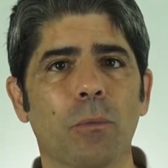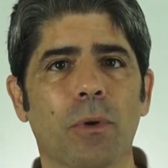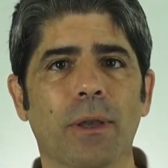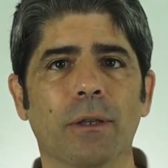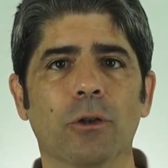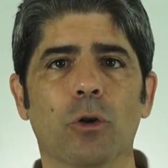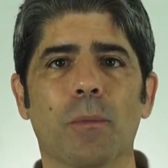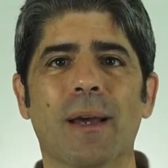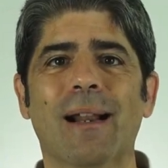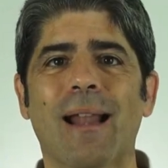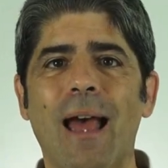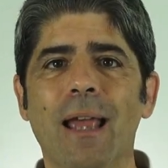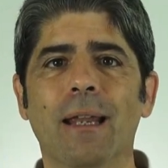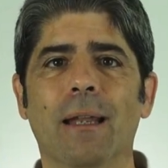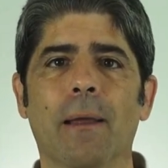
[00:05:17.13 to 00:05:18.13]
codeine,
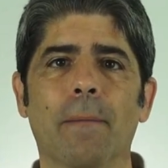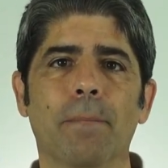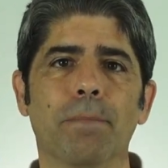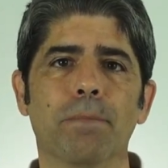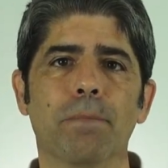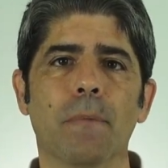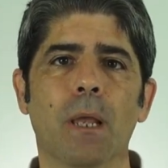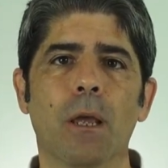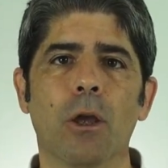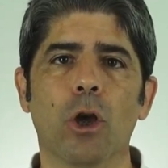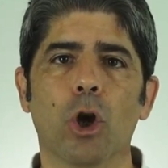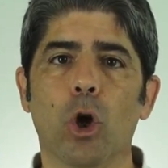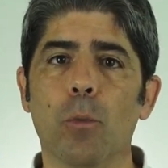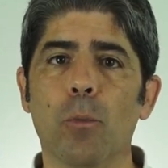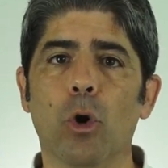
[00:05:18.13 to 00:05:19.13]
if you cannot take
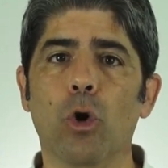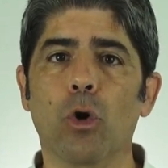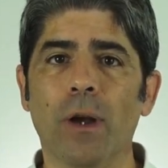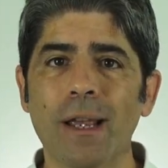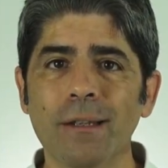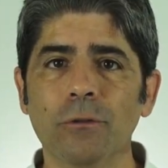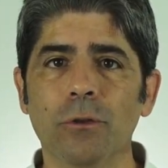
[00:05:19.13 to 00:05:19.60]
NSAIDs.